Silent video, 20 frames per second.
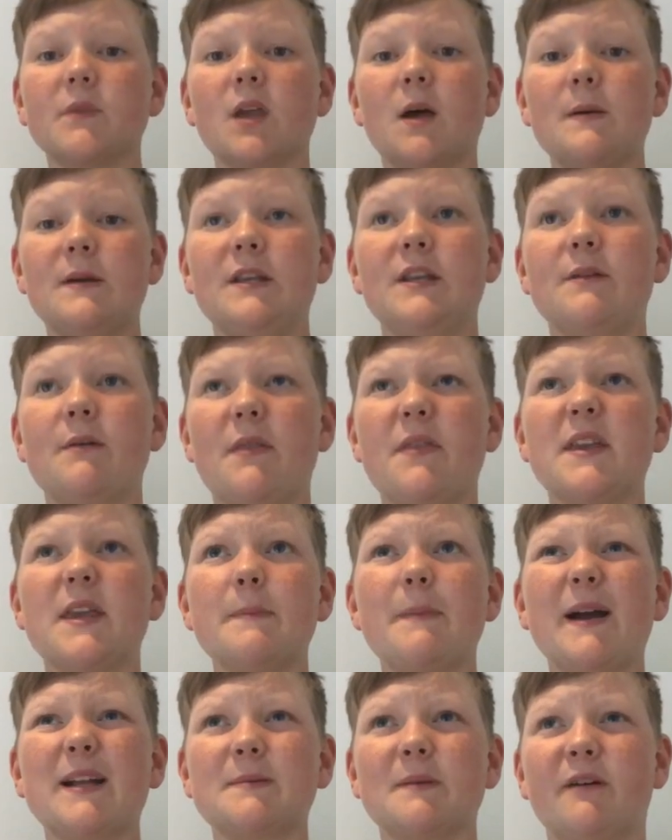I mean, I think
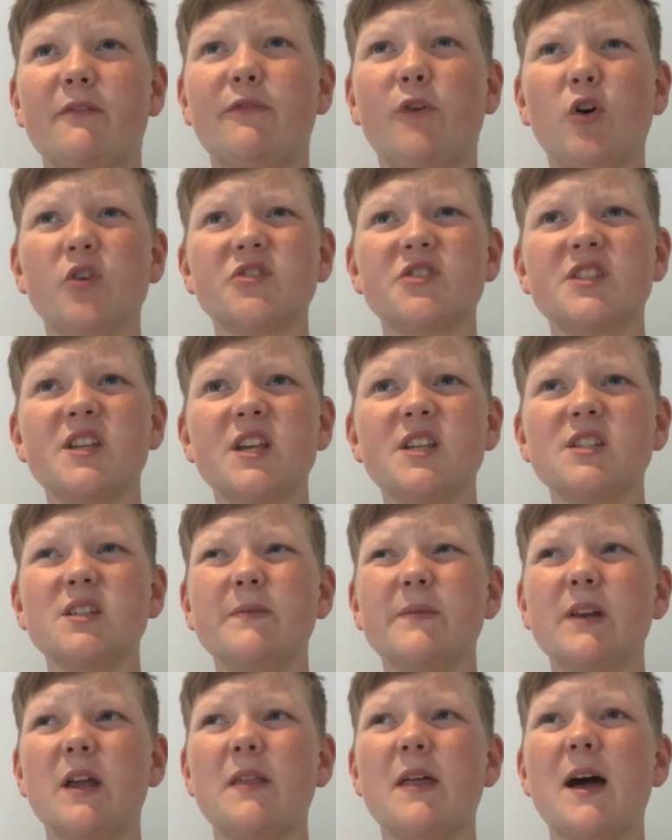he bagged about 4 assists,
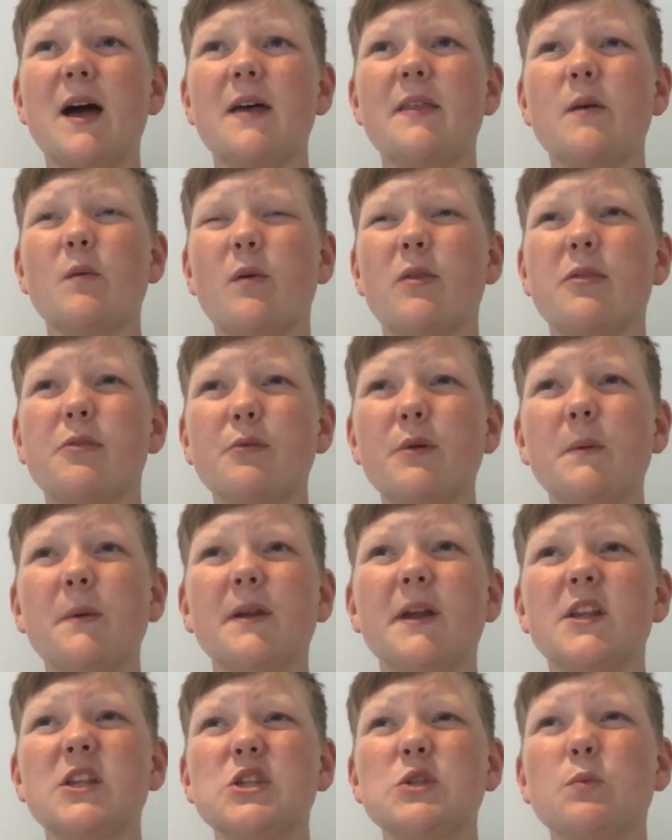something like that. They won 3-1
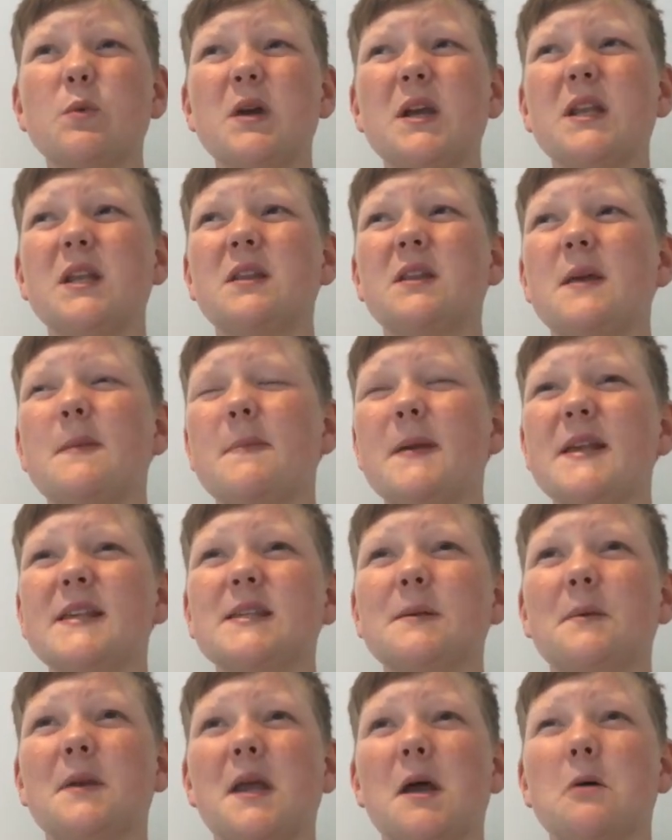against Sweden. They beat
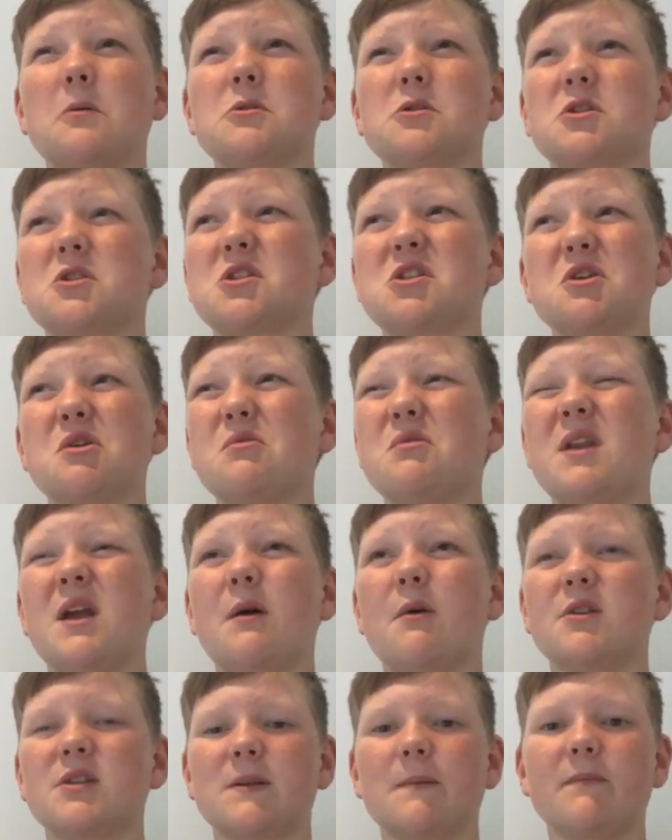someone else 2-0
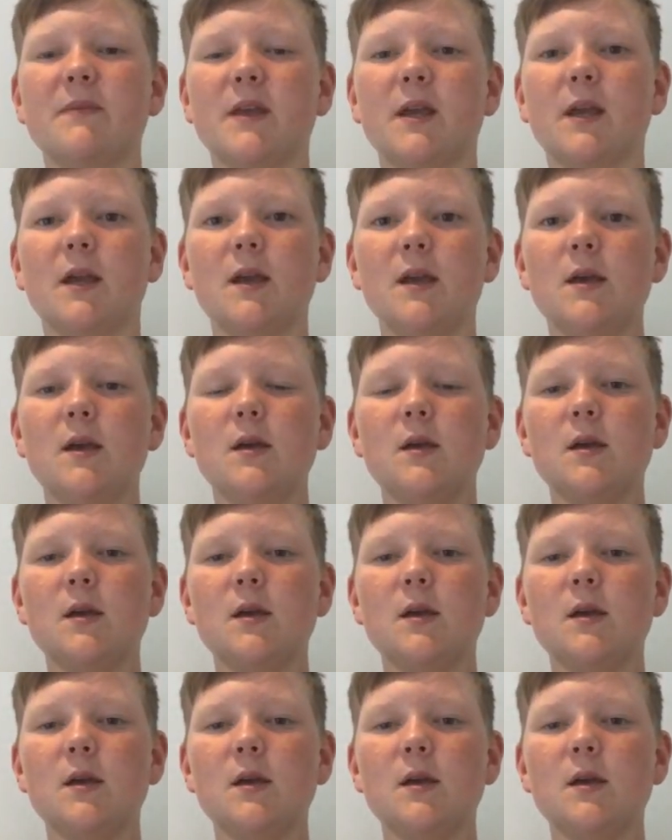or something.